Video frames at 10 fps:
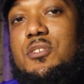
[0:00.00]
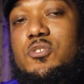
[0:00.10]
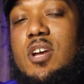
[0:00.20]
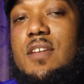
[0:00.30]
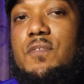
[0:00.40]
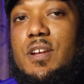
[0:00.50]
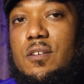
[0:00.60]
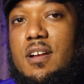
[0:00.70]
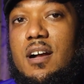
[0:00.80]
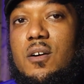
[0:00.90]
you're trying to
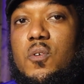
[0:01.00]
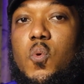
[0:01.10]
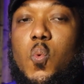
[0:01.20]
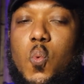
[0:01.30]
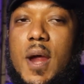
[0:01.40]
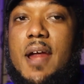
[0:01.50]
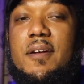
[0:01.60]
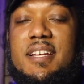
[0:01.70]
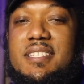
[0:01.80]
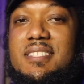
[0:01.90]
figure out
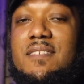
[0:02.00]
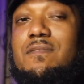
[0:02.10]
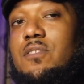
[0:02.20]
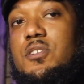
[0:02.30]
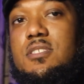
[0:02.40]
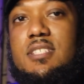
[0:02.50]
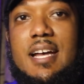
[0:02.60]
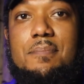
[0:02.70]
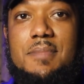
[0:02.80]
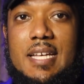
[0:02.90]
where is the first
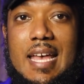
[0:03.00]
step.